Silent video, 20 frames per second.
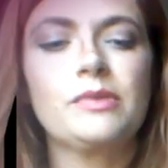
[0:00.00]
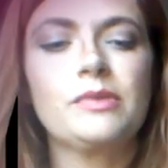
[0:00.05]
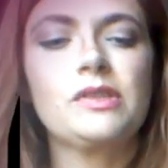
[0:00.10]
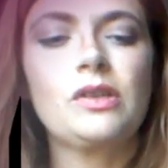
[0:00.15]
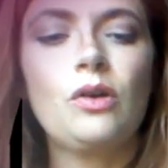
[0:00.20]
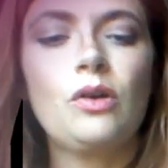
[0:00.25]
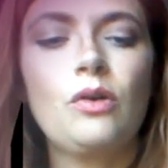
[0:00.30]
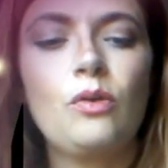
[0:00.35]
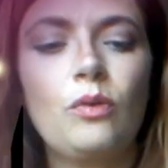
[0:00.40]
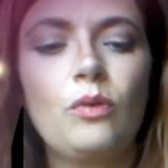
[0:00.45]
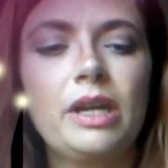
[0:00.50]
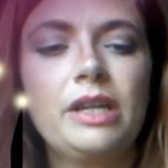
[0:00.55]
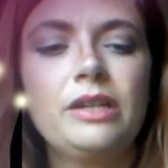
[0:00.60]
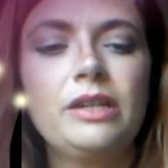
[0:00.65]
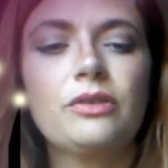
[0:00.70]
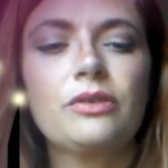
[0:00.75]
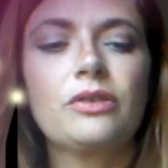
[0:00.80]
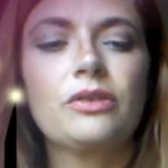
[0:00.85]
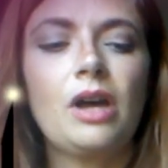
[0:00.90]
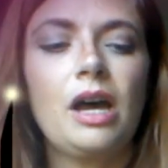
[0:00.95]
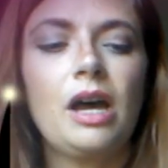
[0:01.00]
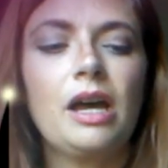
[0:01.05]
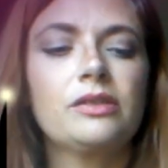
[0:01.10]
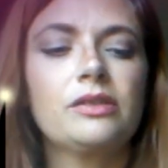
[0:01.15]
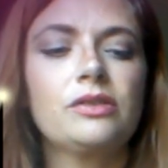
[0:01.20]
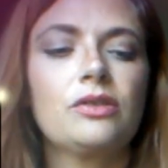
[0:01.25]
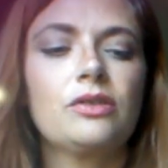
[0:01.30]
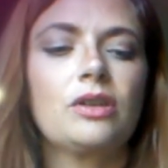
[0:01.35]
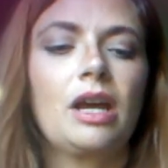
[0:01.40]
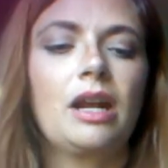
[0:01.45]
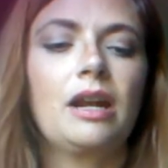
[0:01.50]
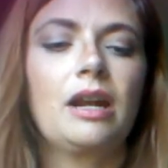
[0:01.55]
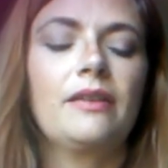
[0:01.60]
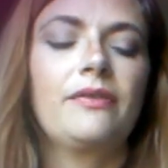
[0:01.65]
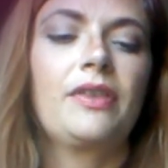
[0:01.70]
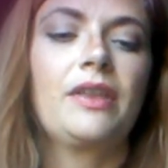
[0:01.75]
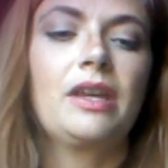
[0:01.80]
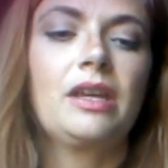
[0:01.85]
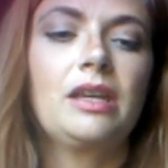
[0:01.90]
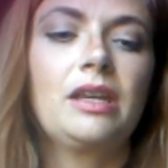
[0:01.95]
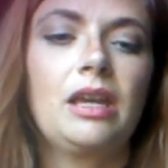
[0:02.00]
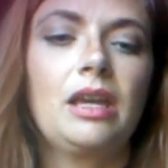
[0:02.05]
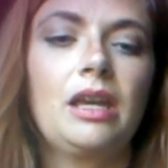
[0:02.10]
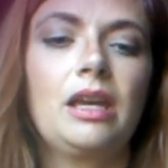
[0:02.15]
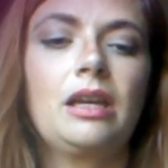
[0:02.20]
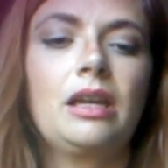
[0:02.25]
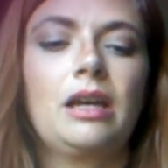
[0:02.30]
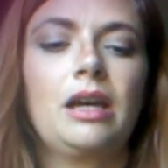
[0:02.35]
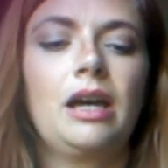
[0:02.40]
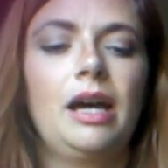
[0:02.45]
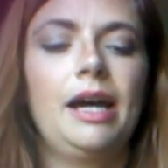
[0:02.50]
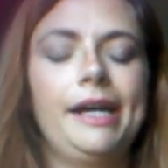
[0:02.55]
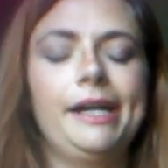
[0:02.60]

So in your thoughts, you're kind of thinking,